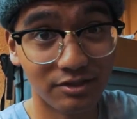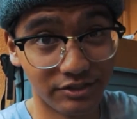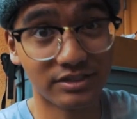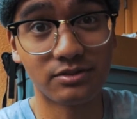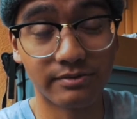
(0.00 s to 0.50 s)

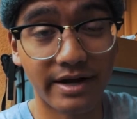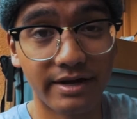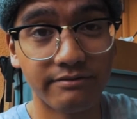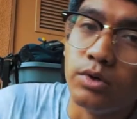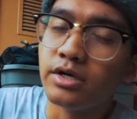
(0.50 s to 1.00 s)
just
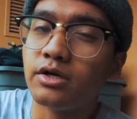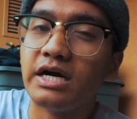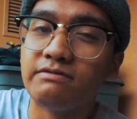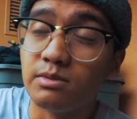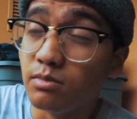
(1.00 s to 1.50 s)
arrived. We're gonna go
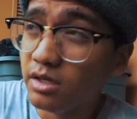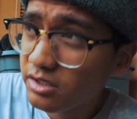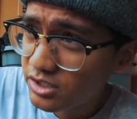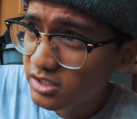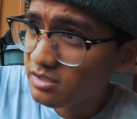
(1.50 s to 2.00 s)
have some
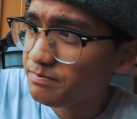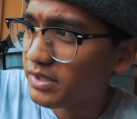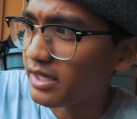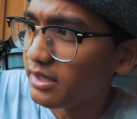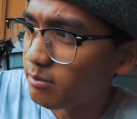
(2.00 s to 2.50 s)
lunch,
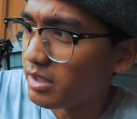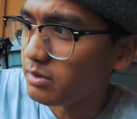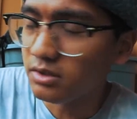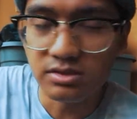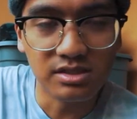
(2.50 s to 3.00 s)
and then
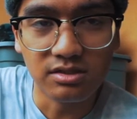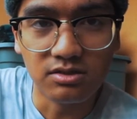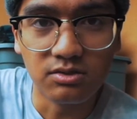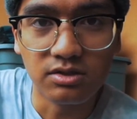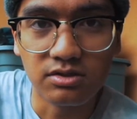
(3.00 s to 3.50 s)
maybe go see
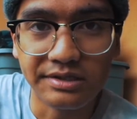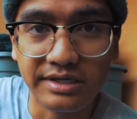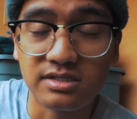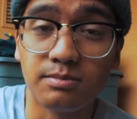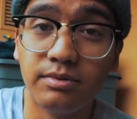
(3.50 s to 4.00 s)
do other
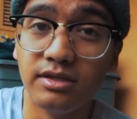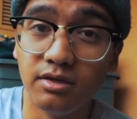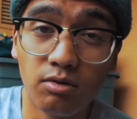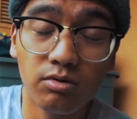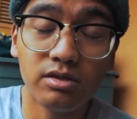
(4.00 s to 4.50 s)
things. But
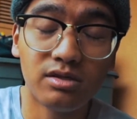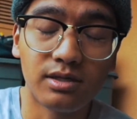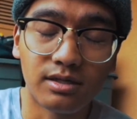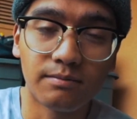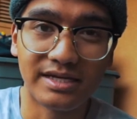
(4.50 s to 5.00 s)
the only
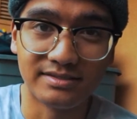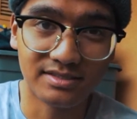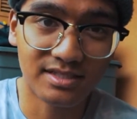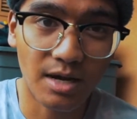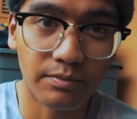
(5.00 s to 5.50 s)
thing that is
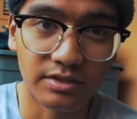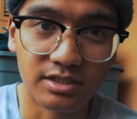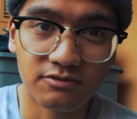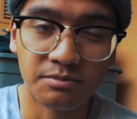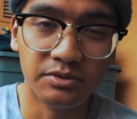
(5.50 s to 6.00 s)
stopping
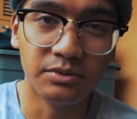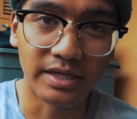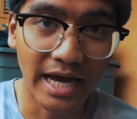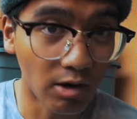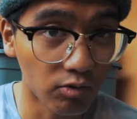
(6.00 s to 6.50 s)
us from
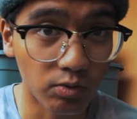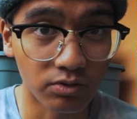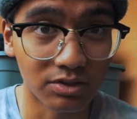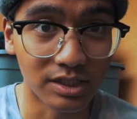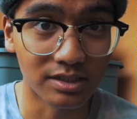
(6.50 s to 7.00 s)
doing
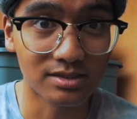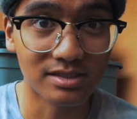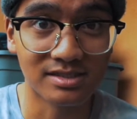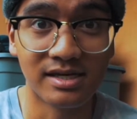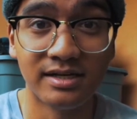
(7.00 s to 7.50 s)
outdoor things
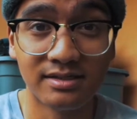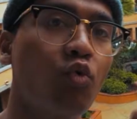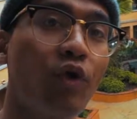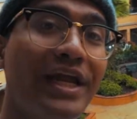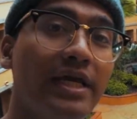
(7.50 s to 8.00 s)
is that
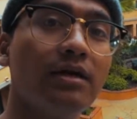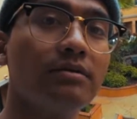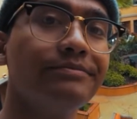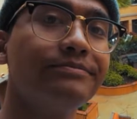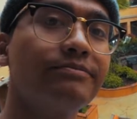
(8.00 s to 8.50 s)
raining.
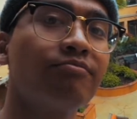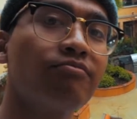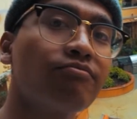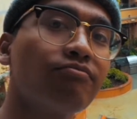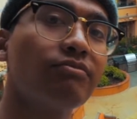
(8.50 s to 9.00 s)

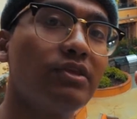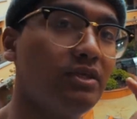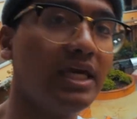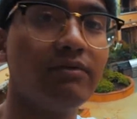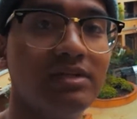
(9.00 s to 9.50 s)

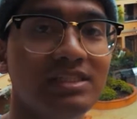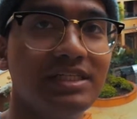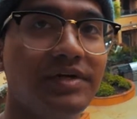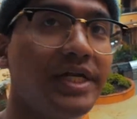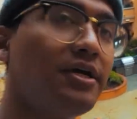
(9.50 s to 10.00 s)
Can't really
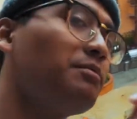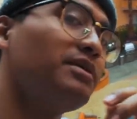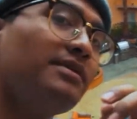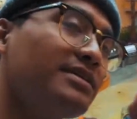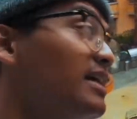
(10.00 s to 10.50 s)
see it right now,
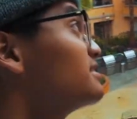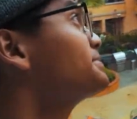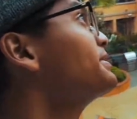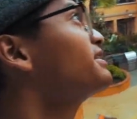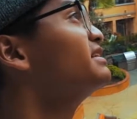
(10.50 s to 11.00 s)
but it's kind of
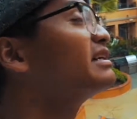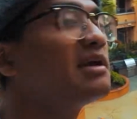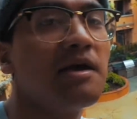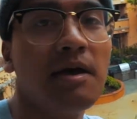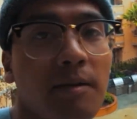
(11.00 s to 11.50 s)
sprinkling,
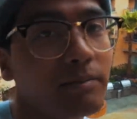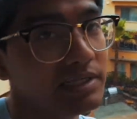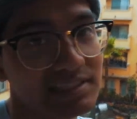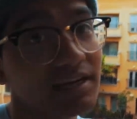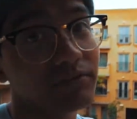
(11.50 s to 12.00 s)

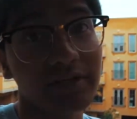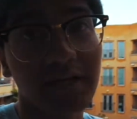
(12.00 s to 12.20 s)
but it's definitely